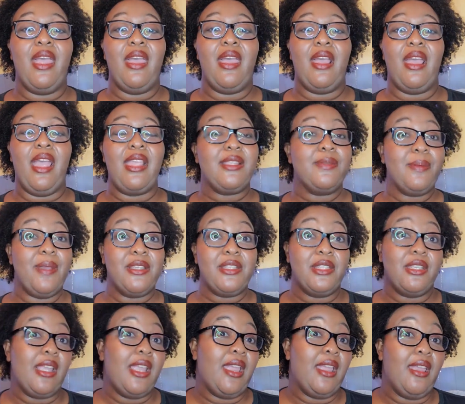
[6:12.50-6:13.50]

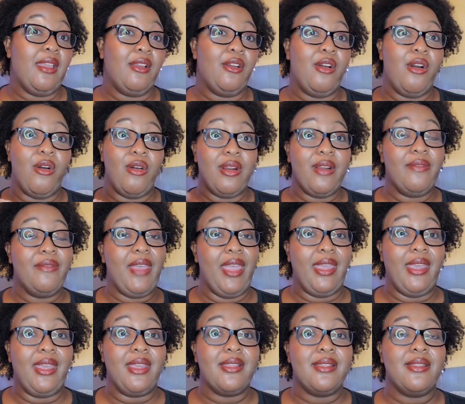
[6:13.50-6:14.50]
Especially going to
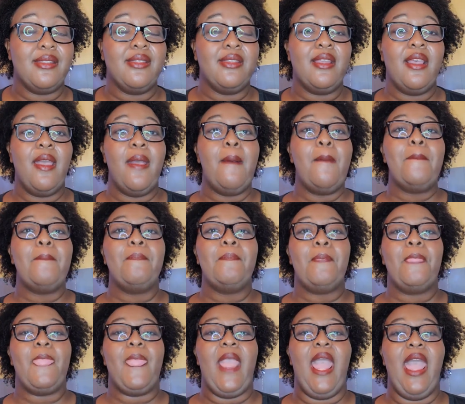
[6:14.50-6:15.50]
Vegas.
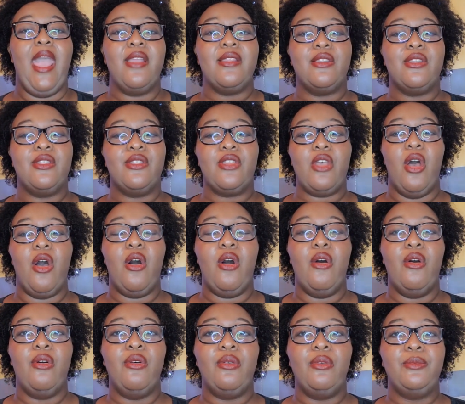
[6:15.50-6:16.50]
And
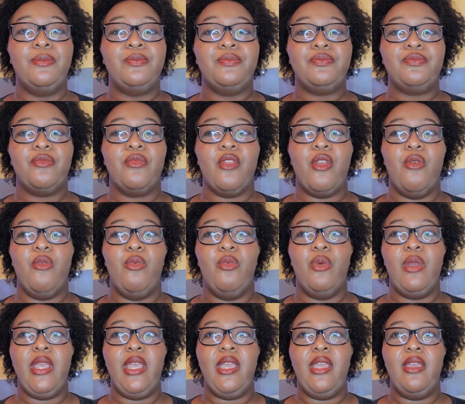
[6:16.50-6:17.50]
so
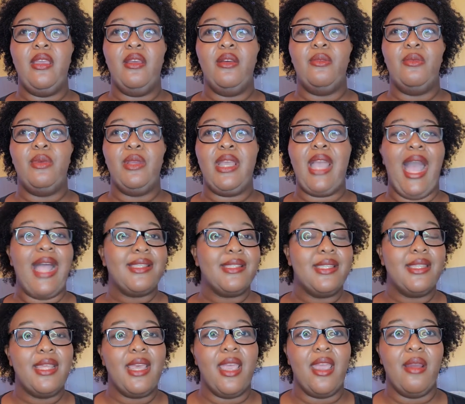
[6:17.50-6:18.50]
we got
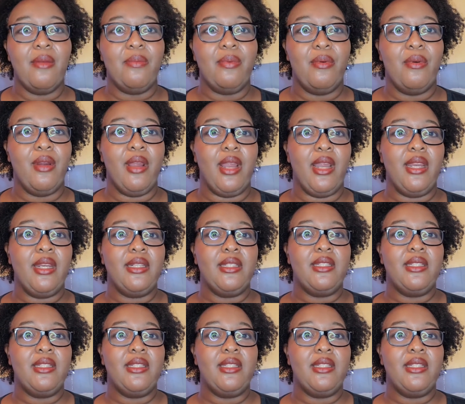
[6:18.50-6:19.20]
to the airport.